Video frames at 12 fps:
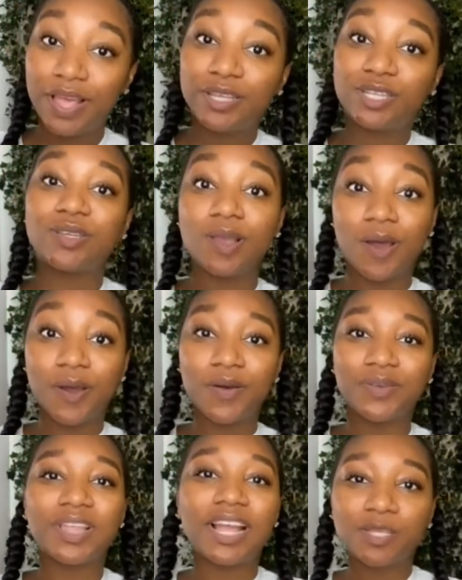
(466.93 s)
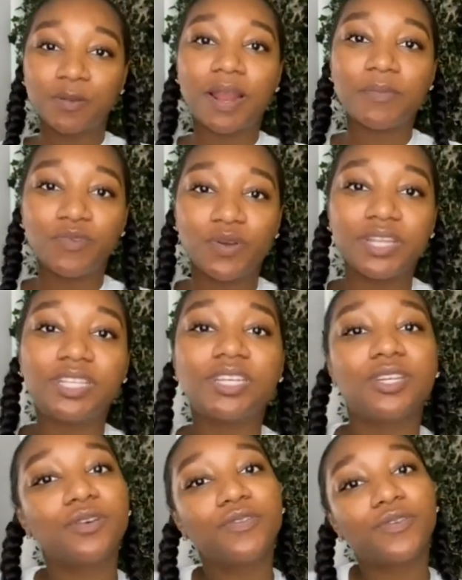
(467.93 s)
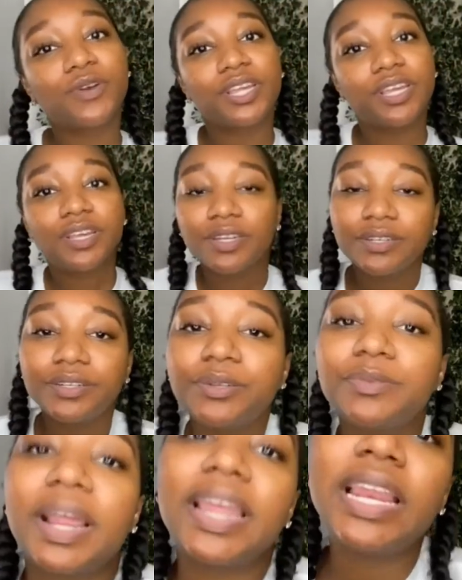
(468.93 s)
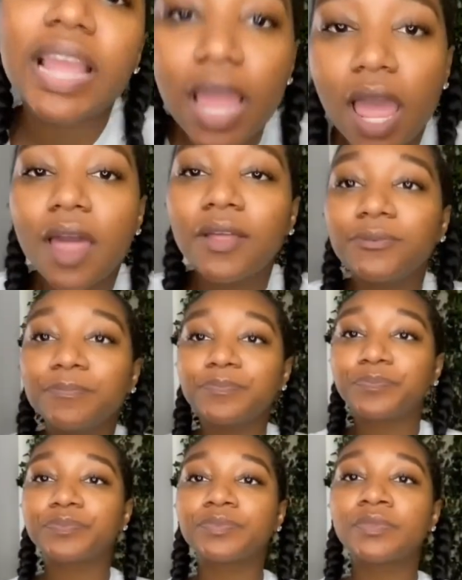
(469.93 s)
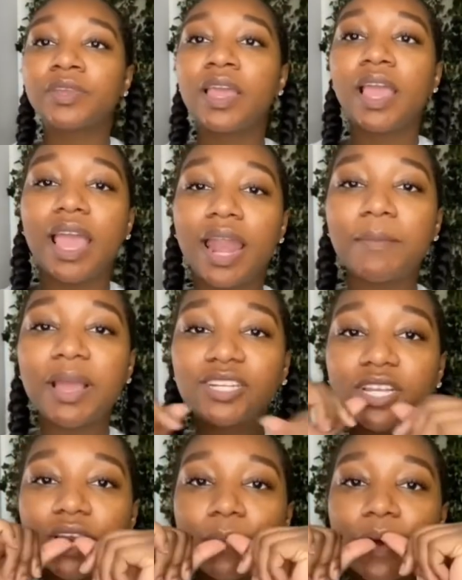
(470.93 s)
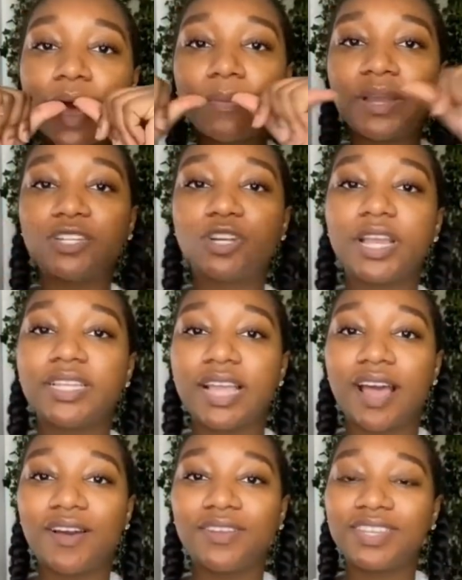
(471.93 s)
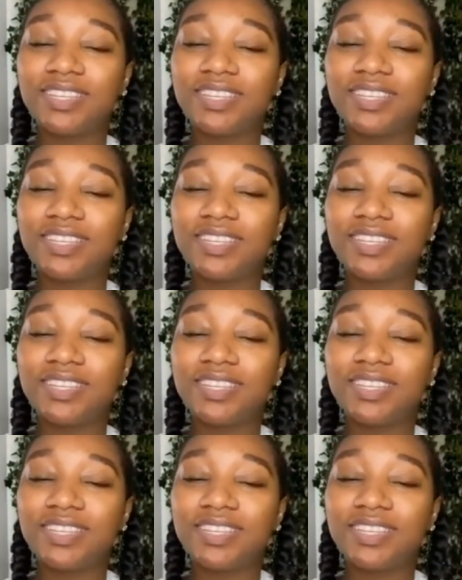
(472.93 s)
So that's what I'm going to do for you right now. I'm actually gonna pop my trays out.